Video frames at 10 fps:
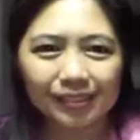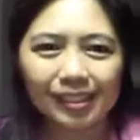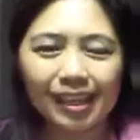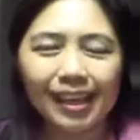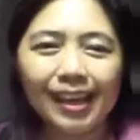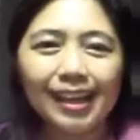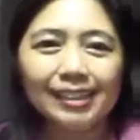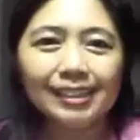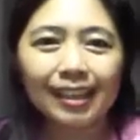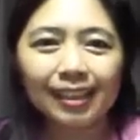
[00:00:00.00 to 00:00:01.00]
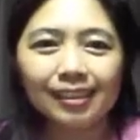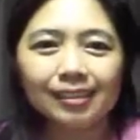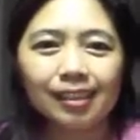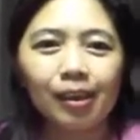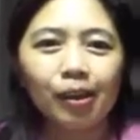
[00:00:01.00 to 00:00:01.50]
Okay.
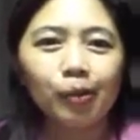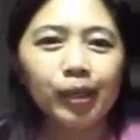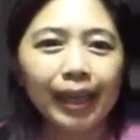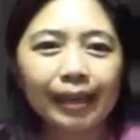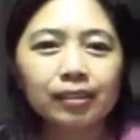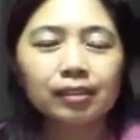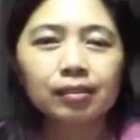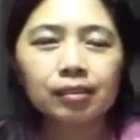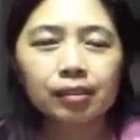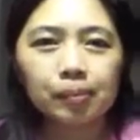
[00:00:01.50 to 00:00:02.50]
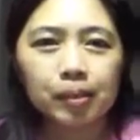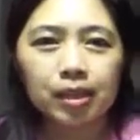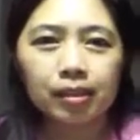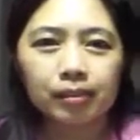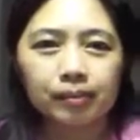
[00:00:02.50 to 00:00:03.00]
Second, we can't stop
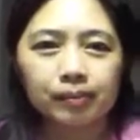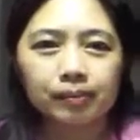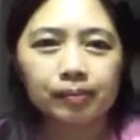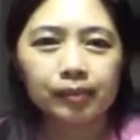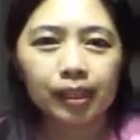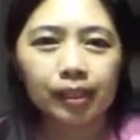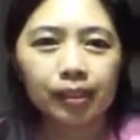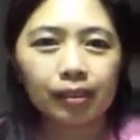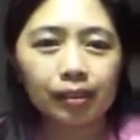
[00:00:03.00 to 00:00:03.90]
here. Okay.